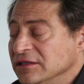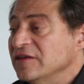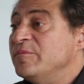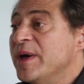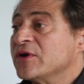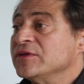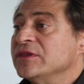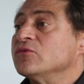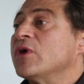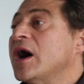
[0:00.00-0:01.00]
live better
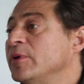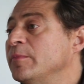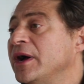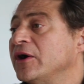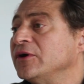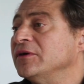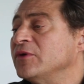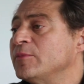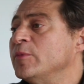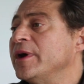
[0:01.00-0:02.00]
than the
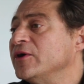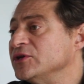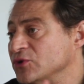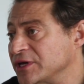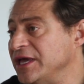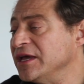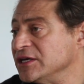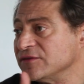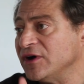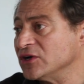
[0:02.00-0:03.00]
robber barons or
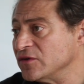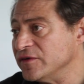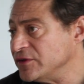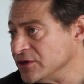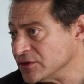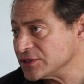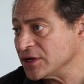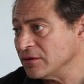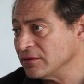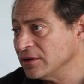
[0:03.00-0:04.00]
kings of 150 years
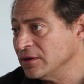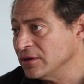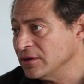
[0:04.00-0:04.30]
ago. Yeah.